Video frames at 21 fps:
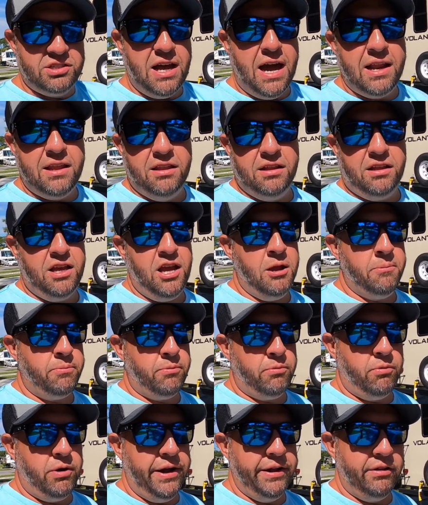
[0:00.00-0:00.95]
side of the
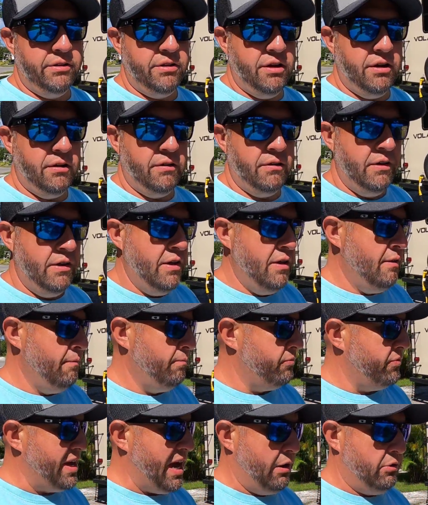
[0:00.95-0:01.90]
camper right there.
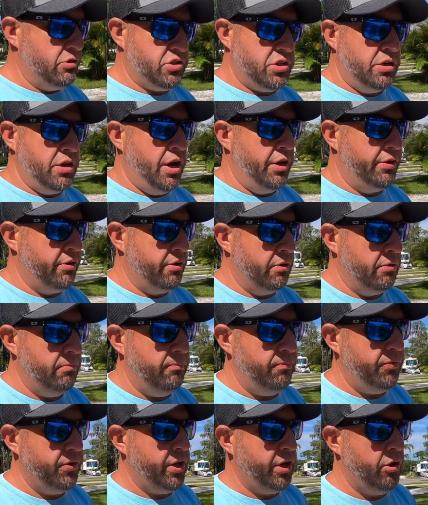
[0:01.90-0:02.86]
That was another,
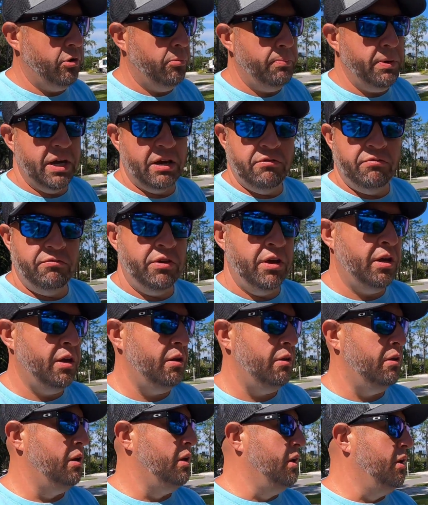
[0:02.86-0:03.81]
you know, big
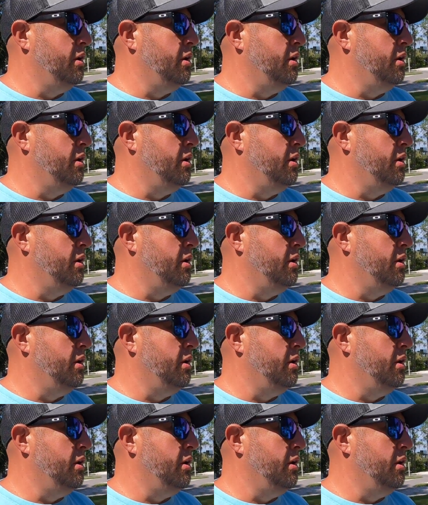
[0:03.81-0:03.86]
event.